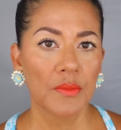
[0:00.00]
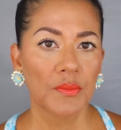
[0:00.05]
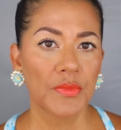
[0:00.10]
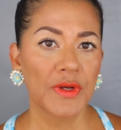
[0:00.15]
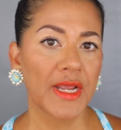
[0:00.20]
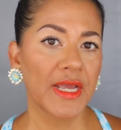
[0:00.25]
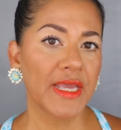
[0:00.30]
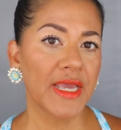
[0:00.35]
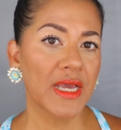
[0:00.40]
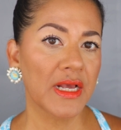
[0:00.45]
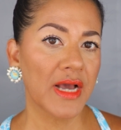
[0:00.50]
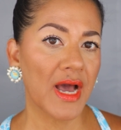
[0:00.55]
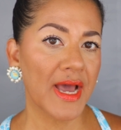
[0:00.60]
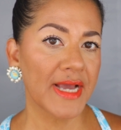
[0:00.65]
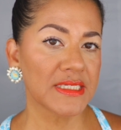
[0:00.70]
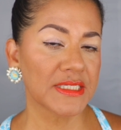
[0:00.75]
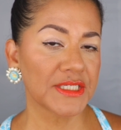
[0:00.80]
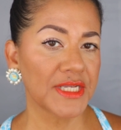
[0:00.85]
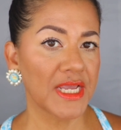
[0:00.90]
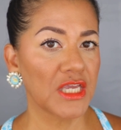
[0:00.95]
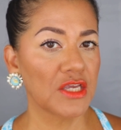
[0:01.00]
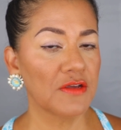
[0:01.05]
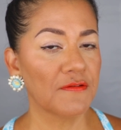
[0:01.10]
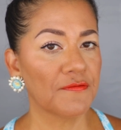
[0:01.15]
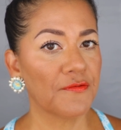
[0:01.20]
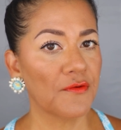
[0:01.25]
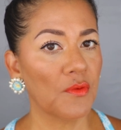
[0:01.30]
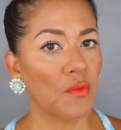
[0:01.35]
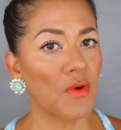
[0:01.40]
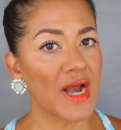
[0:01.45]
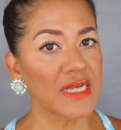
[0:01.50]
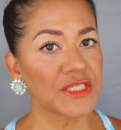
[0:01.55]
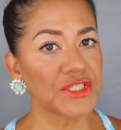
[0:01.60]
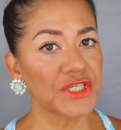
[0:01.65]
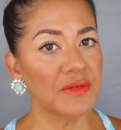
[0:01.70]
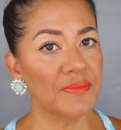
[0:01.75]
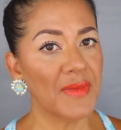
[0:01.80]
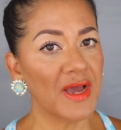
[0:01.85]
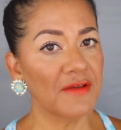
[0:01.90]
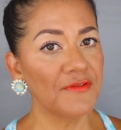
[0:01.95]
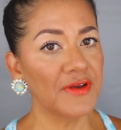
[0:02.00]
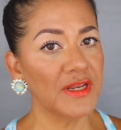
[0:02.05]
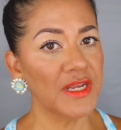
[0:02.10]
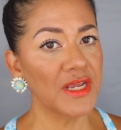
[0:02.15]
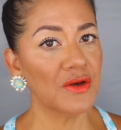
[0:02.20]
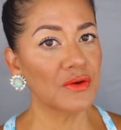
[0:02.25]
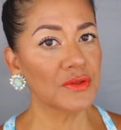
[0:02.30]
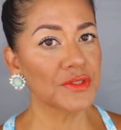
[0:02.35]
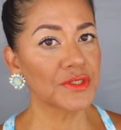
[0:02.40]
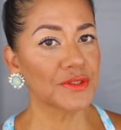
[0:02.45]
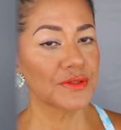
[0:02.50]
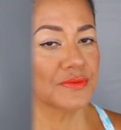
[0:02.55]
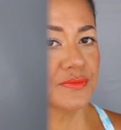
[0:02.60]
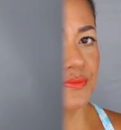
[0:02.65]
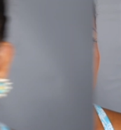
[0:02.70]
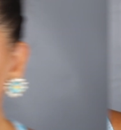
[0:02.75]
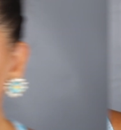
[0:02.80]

But again guys, thank you for watching my videos.